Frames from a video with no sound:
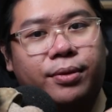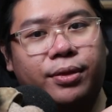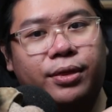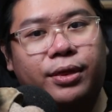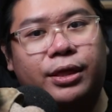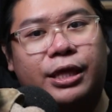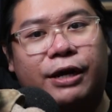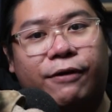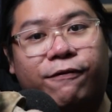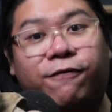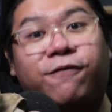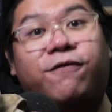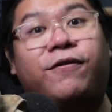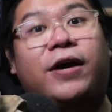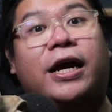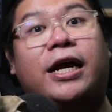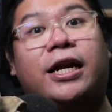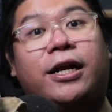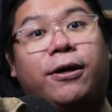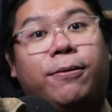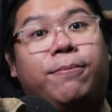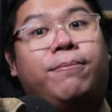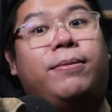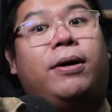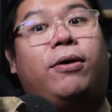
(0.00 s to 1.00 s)
The
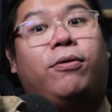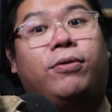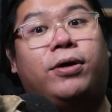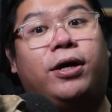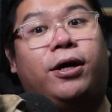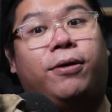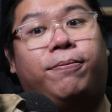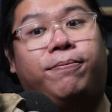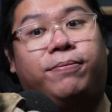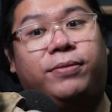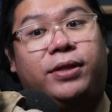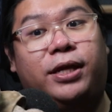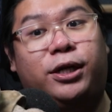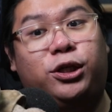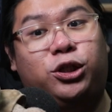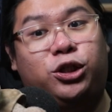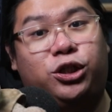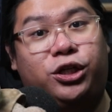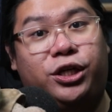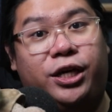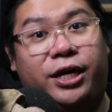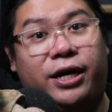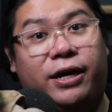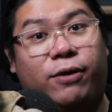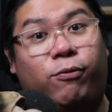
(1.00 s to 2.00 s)
final Malgam that
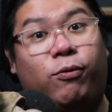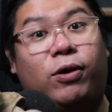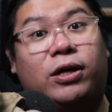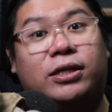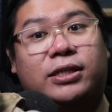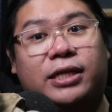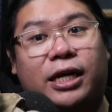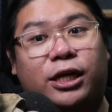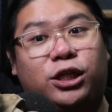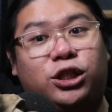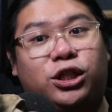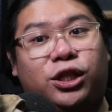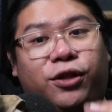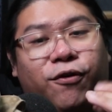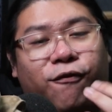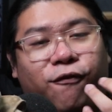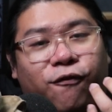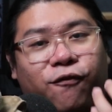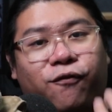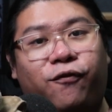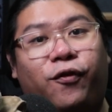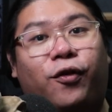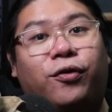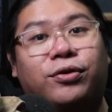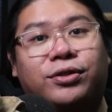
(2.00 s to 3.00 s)
she was actually
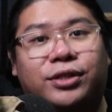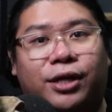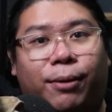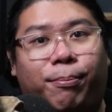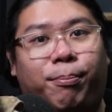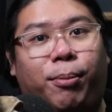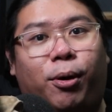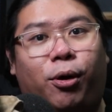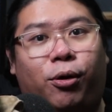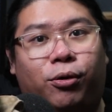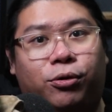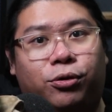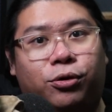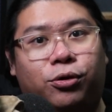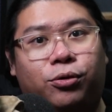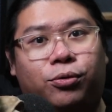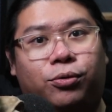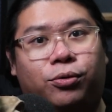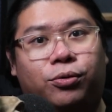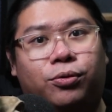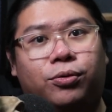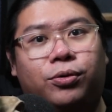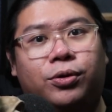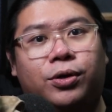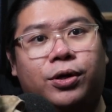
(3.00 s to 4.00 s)
forced upon
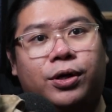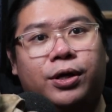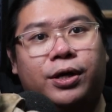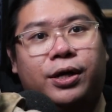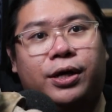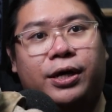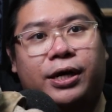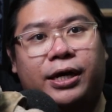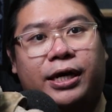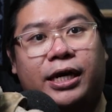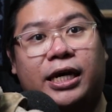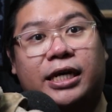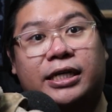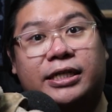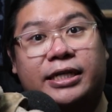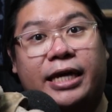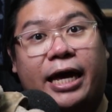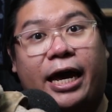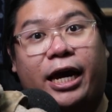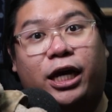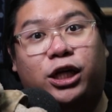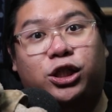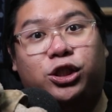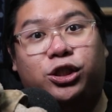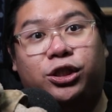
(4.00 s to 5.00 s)
to is
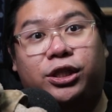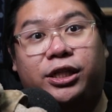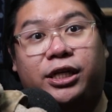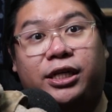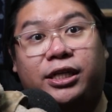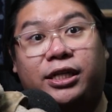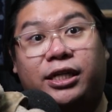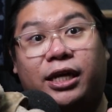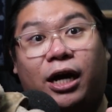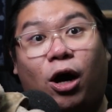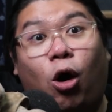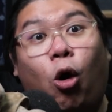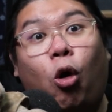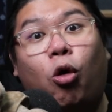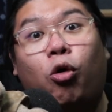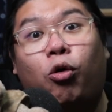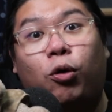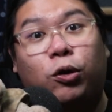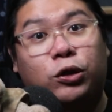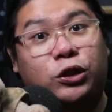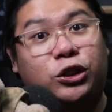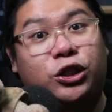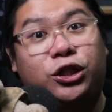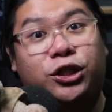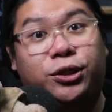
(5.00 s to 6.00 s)
actually the
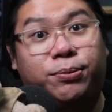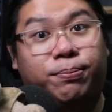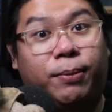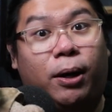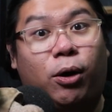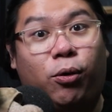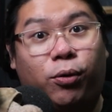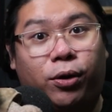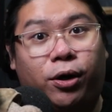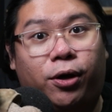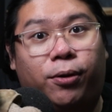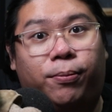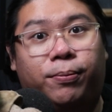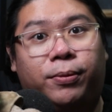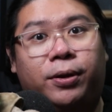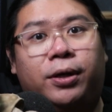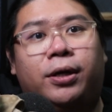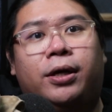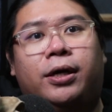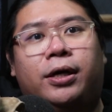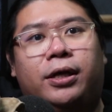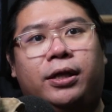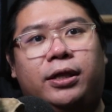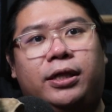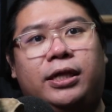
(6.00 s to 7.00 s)
Orochi Malgam.
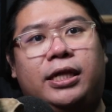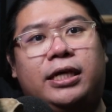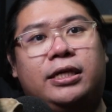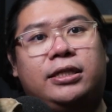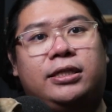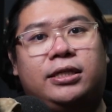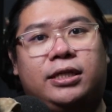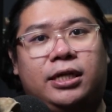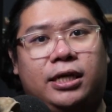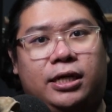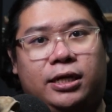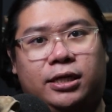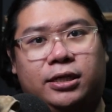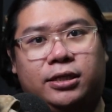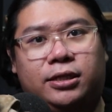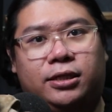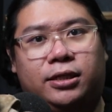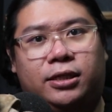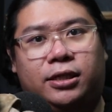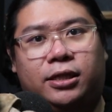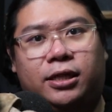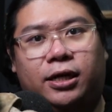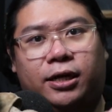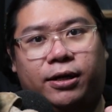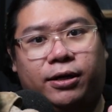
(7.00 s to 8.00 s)
This is
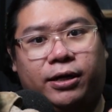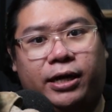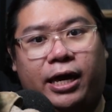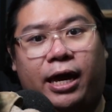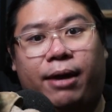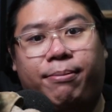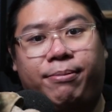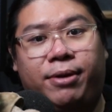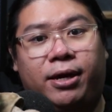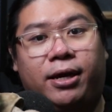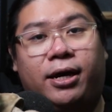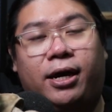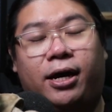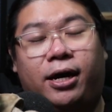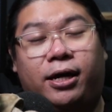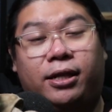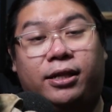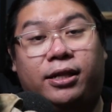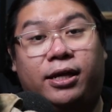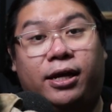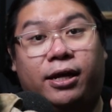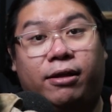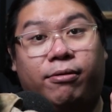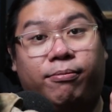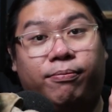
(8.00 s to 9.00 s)
the Chemy
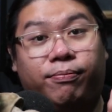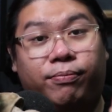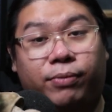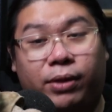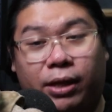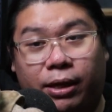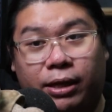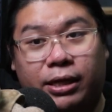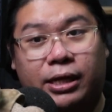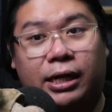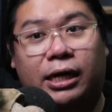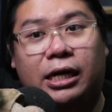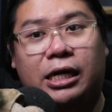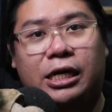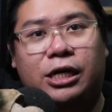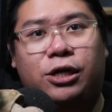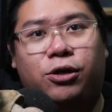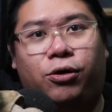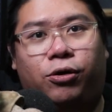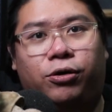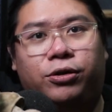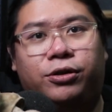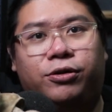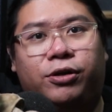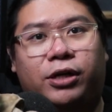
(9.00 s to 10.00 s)
card that
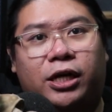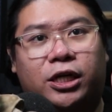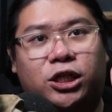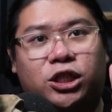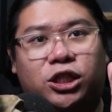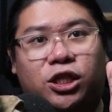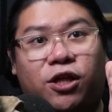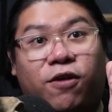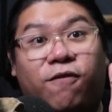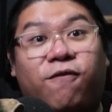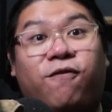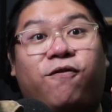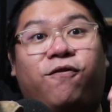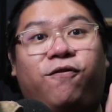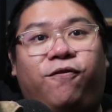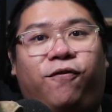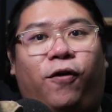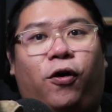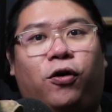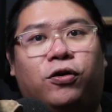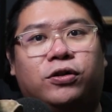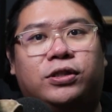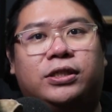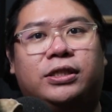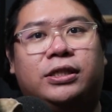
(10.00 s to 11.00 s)
Glion actually
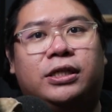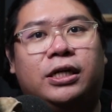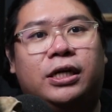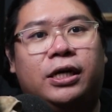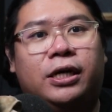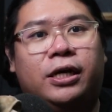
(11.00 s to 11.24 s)
forced